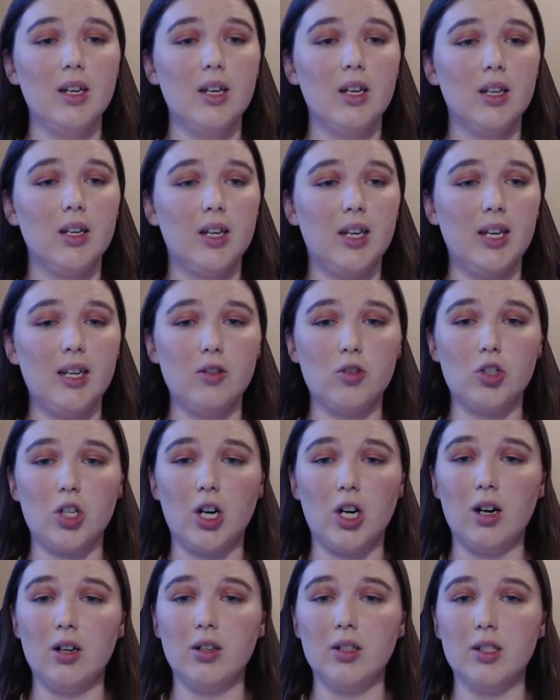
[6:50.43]
King
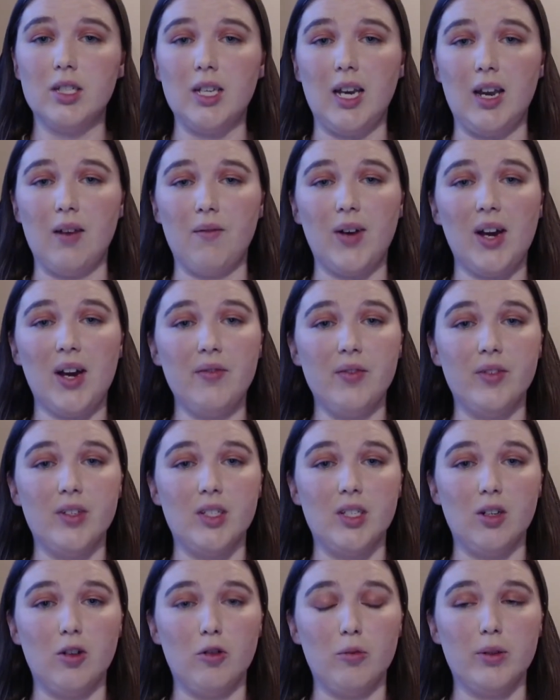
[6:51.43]
Charles and 5 of his
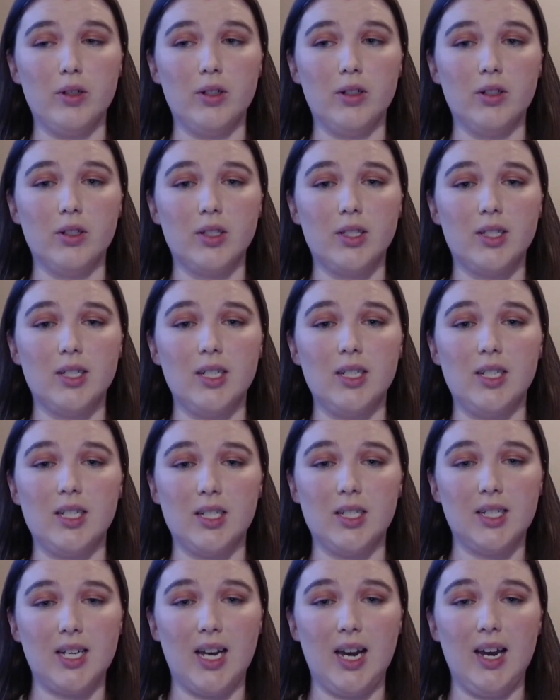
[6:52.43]
nobles
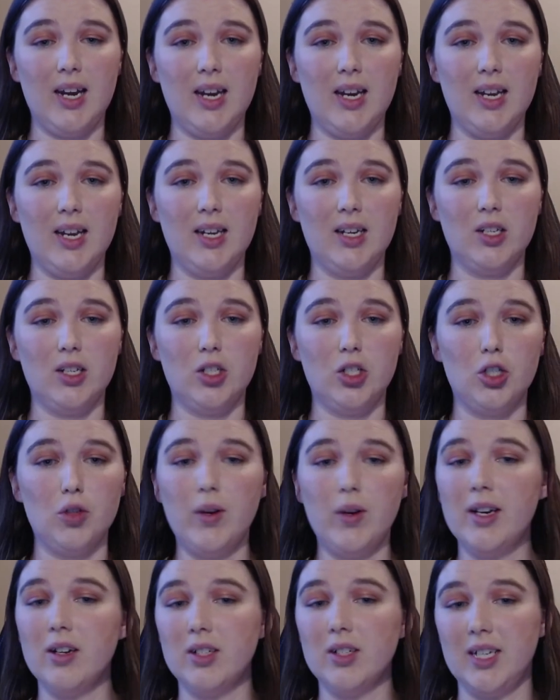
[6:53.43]
decided to
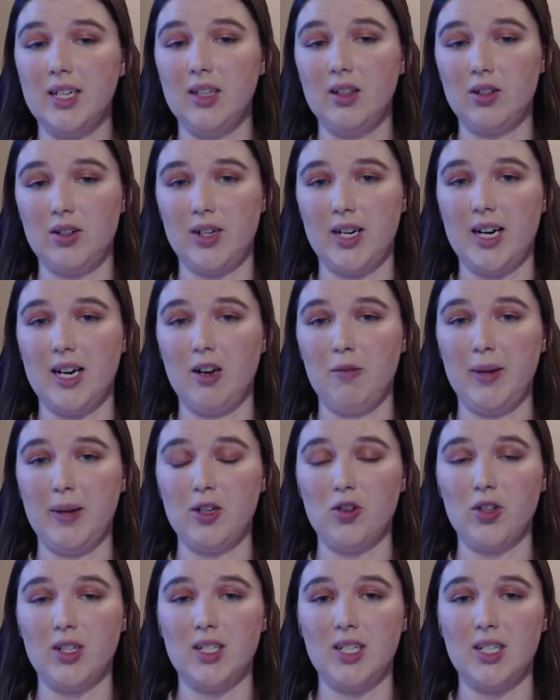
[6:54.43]
entertain the crowd by
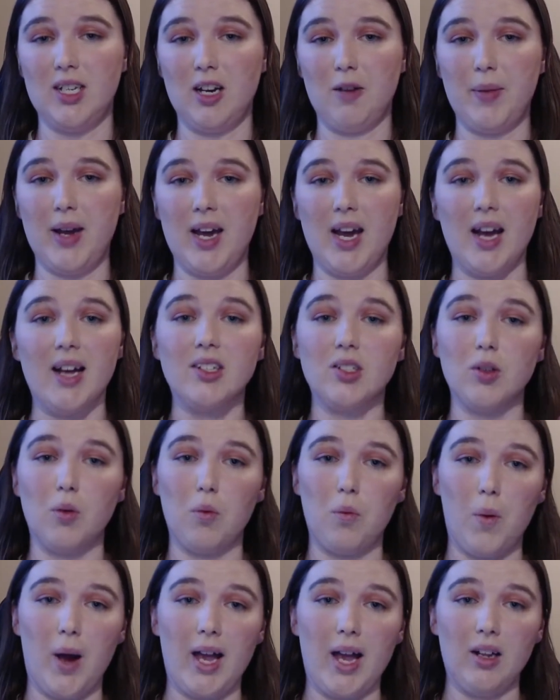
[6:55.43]
dressing up as
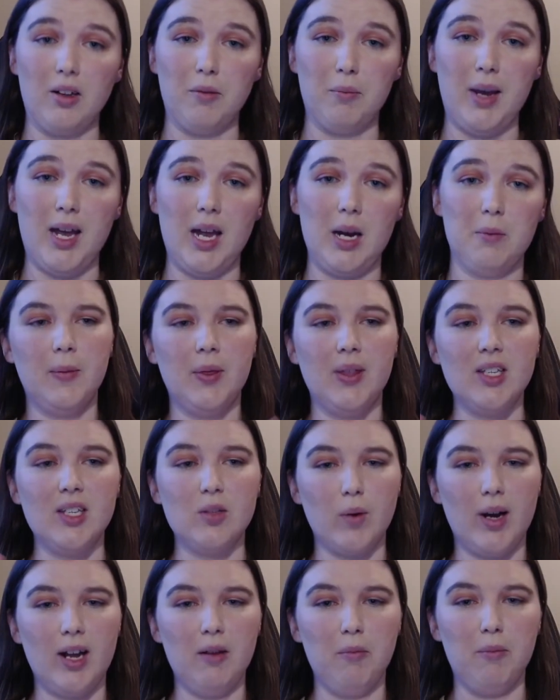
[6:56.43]
wild men. These
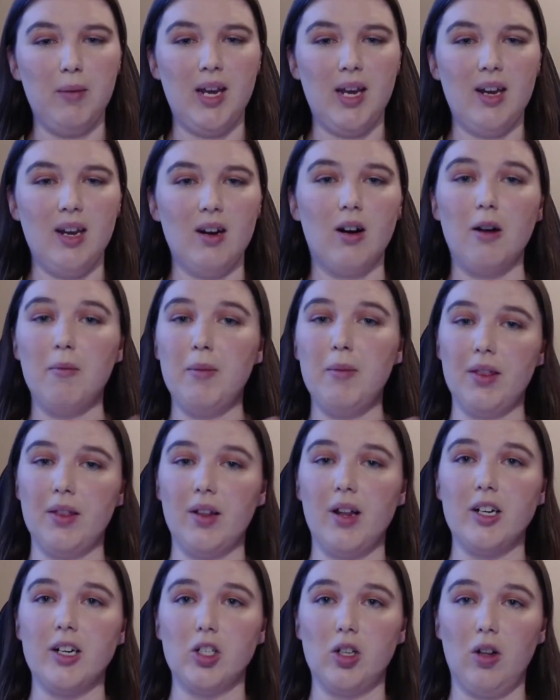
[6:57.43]
wild men are
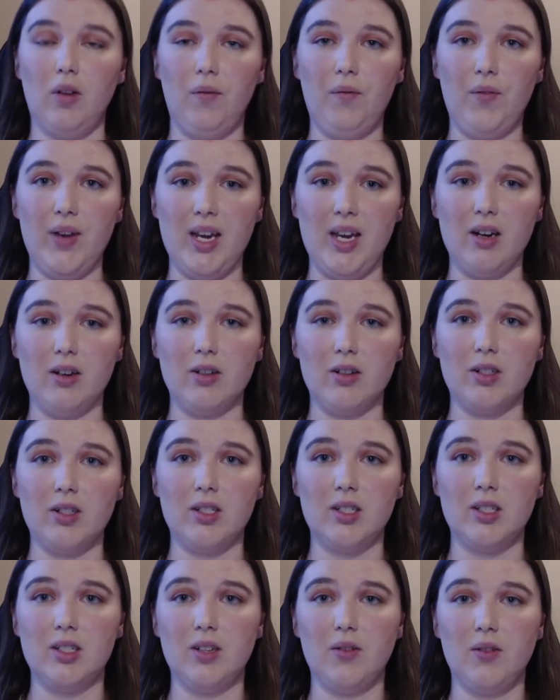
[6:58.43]
mythological
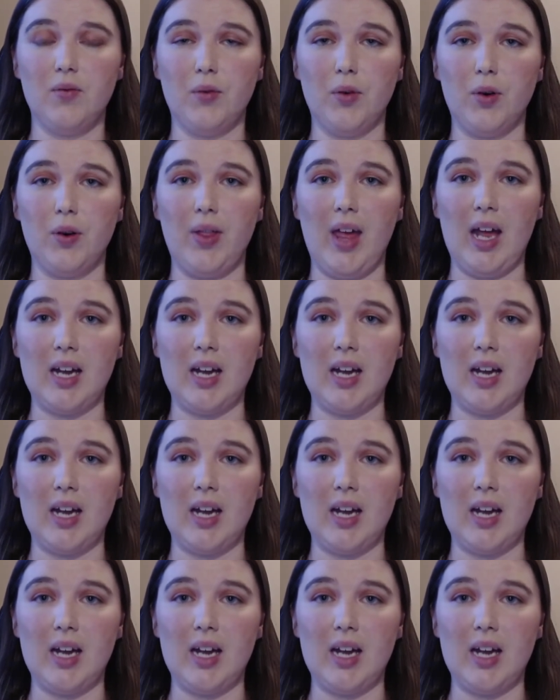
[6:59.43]
figures for that